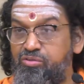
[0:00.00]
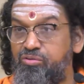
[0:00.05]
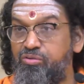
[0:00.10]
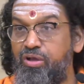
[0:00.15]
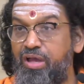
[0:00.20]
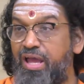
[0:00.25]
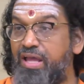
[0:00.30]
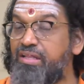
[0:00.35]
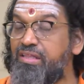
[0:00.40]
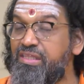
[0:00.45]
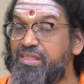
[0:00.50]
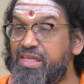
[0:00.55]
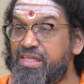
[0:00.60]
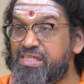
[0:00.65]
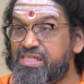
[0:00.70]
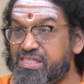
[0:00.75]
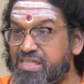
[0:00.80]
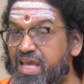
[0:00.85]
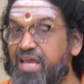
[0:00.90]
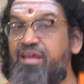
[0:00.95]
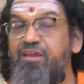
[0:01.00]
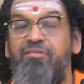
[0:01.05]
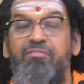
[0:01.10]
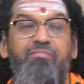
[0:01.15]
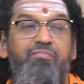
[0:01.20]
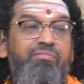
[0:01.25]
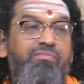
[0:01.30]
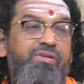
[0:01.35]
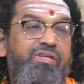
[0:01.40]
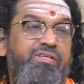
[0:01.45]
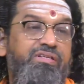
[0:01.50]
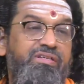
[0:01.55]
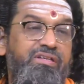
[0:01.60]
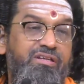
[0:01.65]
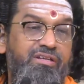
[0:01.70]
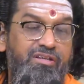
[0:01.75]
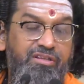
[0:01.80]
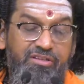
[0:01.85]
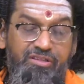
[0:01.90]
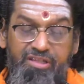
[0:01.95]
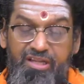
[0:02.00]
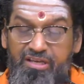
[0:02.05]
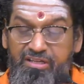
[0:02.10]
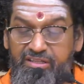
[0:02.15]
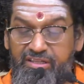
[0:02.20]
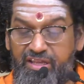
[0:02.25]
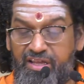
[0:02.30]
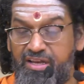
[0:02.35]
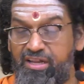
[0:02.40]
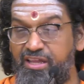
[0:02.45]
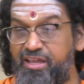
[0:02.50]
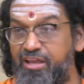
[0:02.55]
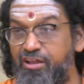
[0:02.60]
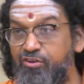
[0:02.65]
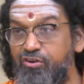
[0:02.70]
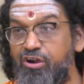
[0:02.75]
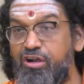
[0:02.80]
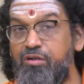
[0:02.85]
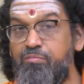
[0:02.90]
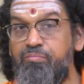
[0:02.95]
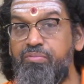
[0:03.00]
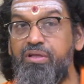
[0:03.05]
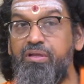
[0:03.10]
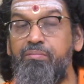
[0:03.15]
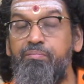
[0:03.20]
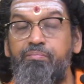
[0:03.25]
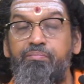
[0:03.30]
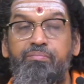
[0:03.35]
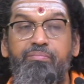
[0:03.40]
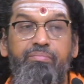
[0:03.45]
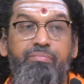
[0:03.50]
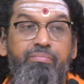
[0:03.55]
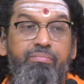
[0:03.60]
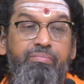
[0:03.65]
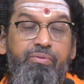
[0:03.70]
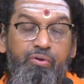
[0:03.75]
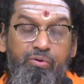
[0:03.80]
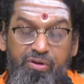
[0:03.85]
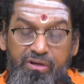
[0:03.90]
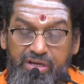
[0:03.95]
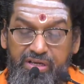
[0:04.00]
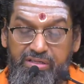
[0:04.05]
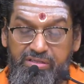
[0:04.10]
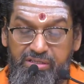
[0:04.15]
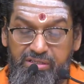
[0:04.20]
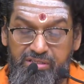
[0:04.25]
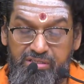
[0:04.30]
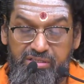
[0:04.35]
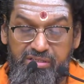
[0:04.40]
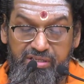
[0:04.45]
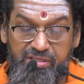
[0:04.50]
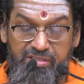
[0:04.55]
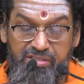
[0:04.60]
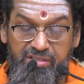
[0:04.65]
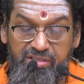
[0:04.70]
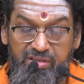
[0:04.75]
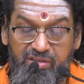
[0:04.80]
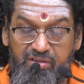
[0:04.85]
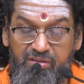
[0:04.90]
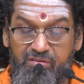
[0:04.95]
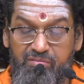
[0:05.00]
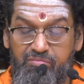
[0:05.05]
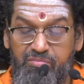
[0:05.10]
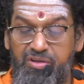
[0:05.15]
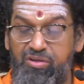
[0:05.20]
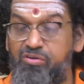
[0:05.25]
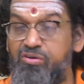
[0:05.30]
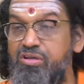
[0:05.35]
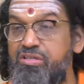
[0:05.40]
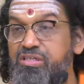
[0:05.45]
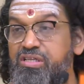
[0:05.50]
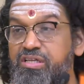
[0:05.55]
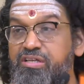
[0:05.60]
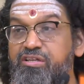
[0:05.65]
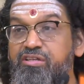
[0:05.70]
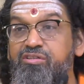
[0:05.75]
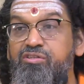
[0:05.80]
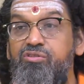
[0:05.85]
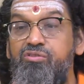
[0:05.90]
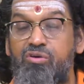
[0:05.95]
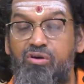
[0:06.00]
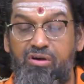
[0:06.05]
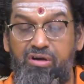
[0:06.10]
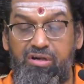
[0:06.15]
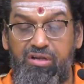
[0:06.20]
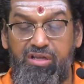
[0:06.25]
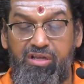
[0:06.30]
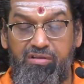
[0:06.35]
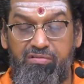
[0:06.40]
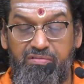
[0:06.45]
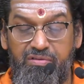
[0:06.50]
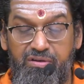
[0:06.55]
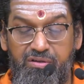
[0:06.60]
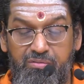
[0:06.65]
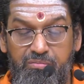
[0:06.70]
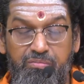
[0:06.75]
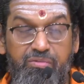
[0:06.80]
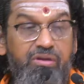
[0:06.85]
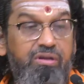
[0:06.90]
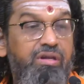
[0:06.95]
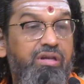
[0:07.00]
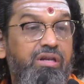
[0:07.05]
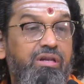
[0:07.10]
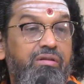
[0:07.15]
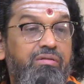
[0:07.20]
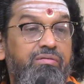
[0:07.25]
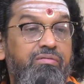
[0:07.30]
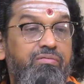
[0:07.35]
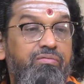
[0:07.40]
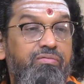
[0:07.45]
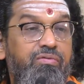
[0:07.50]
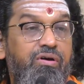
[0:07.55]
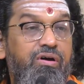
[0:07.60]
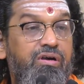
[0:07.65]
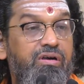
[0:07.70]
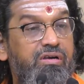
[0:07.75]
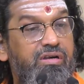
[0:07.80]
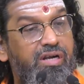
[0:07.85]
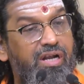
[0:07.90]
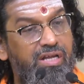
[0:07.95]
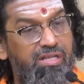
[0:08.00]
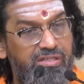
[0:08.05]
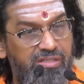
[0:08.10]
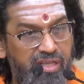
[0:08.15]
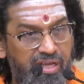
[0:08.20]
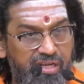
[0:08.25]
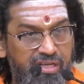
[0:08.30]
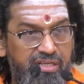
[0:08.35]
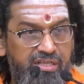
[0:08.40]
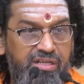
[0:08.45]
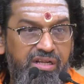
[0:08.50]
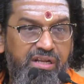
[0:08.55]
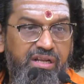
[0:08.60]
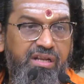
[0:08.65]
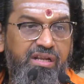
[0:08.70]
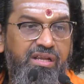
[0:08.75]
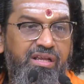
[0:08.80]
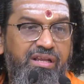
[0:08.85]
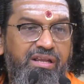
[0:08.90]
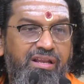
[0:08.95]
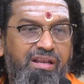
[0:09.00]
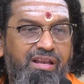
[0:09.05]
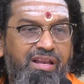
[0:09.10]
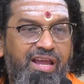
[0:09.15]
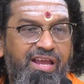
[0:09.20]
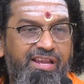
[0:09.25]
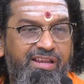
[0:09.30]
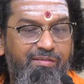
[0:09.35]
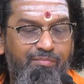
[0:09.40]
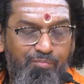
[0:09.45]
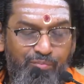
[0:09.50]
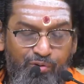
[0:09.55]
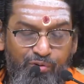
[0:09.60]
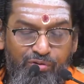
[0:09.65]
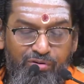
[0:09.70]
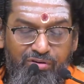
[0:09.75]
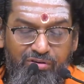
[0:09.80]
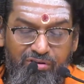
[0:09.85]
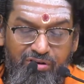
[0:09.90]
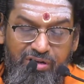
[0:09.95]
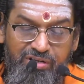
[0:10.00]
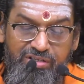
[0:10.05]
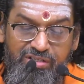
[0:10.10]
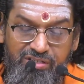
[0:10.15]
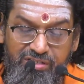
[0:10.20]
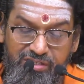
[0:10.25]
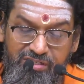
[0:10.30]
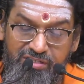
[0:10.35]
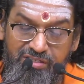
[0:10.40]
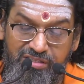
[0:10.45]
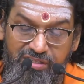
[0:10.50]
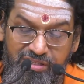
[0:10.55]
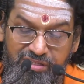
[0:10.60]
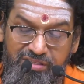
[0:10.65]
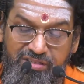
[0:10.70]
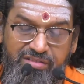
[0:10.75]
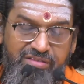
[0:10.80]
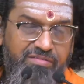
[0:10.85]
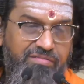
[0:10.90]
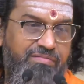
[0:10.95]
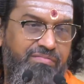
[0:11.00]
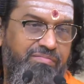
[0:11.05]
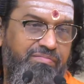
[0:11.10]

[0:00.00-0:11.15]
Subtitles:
And they say that there cannot be pure existence because it is not available for transaction like pure consciousness.